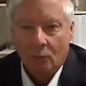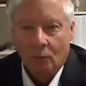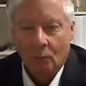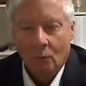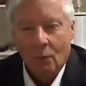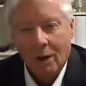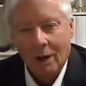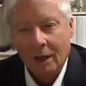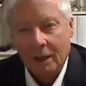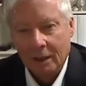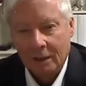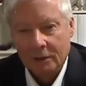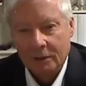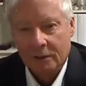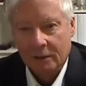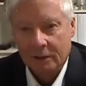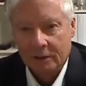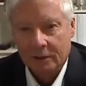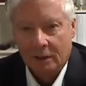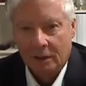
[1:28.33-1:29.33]
Why is
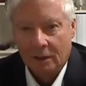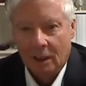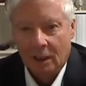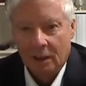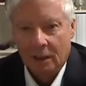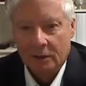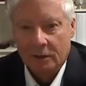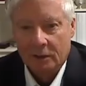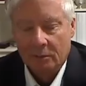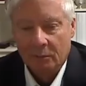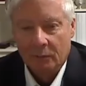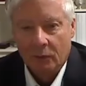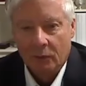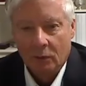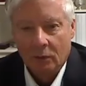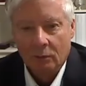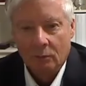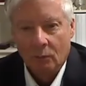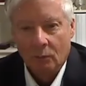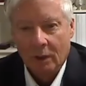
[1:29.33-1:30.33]
this alliance
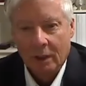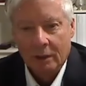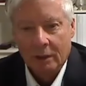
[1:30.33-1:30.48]
important?